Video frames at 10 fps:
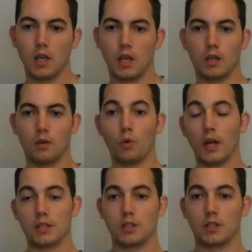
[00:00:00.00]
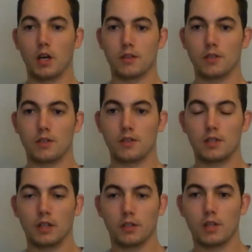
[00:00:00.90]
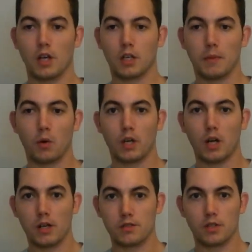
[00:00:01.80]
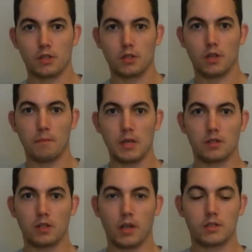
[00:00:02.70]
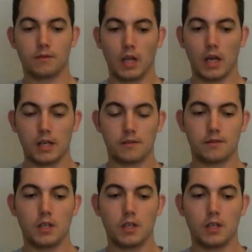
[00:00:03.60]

and what actually caused it to sink, let's talk about what caused such an immense loss of life.